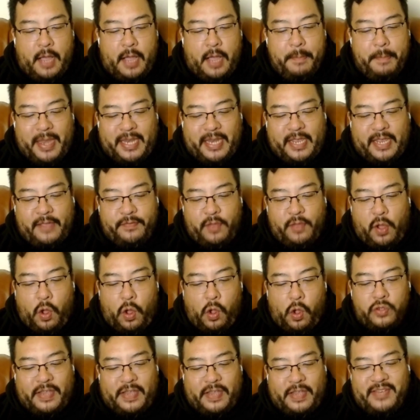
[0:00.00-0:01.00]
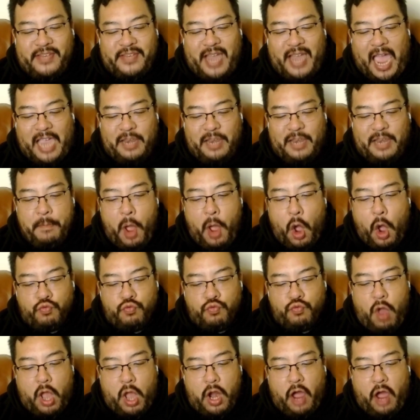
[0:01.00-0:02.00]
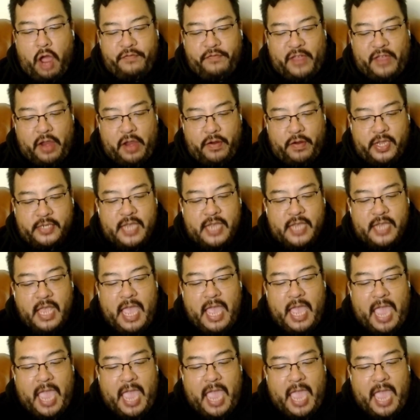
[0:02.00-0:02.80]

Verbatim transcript: Many of the holes have tight mown runoff areas,